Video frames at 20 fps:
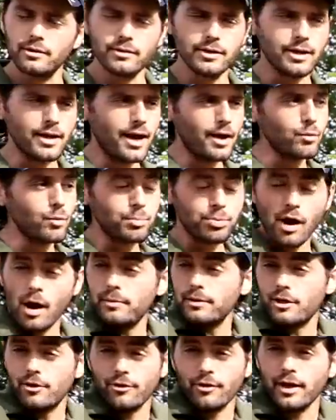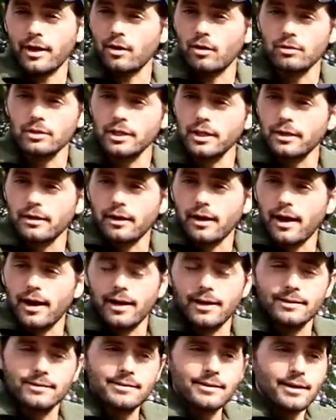that I will probably create all year.
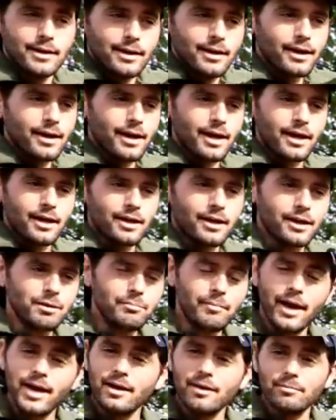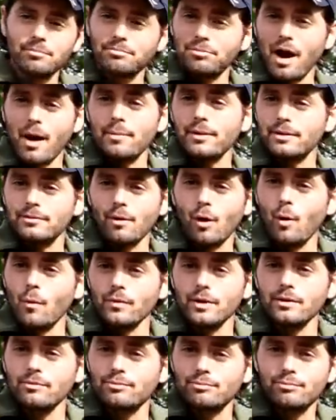And it may probably
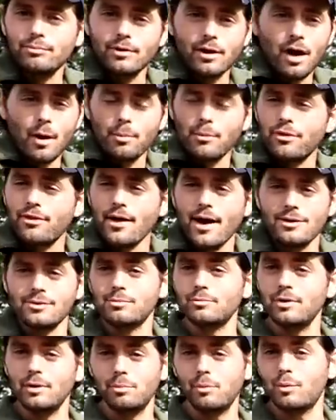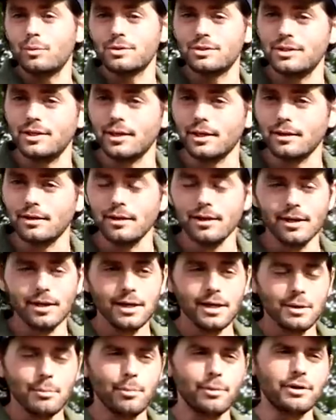only a couple thousand people will see it.
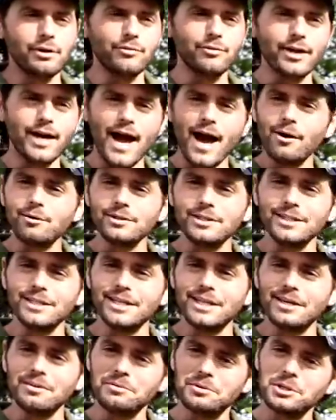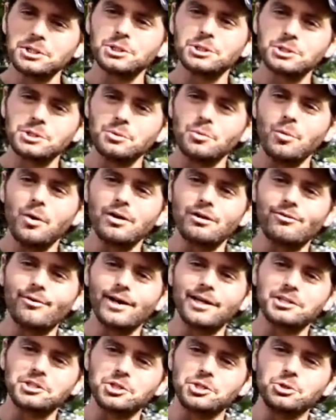But in reality, this is the one, if
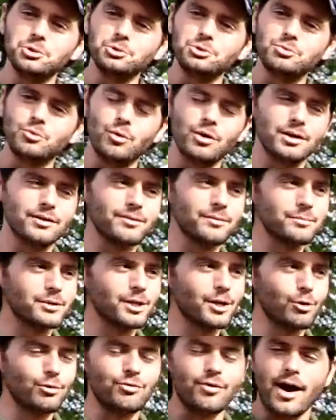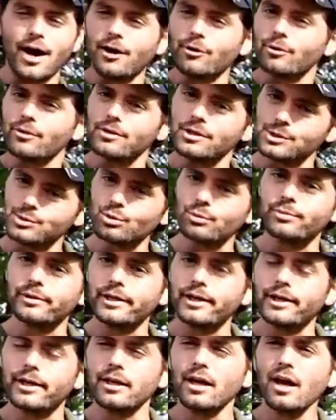I could choose one of them to go viral, this would
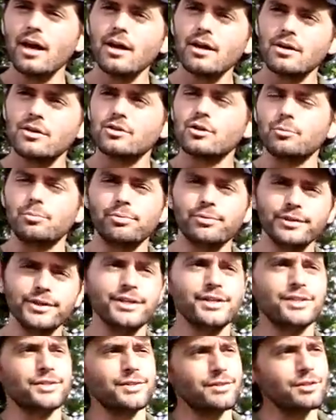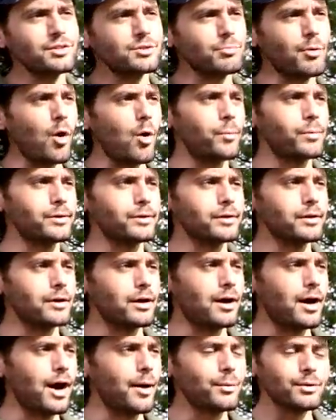be it. So please, at this moment,
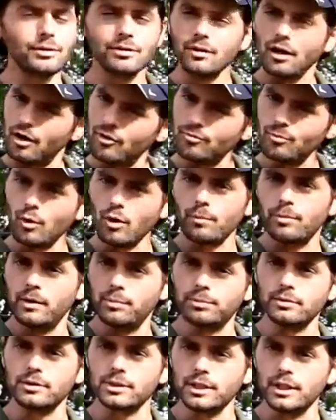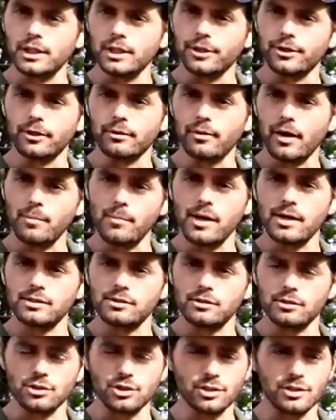I would love more people to hear my
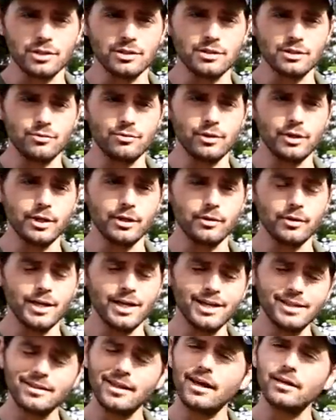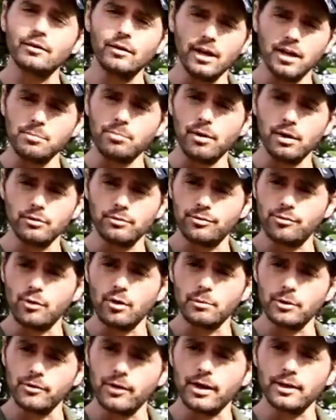message in this video. Hit that like button for
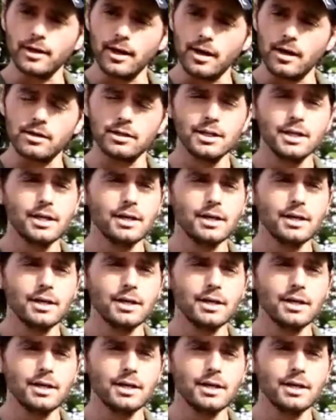me right now.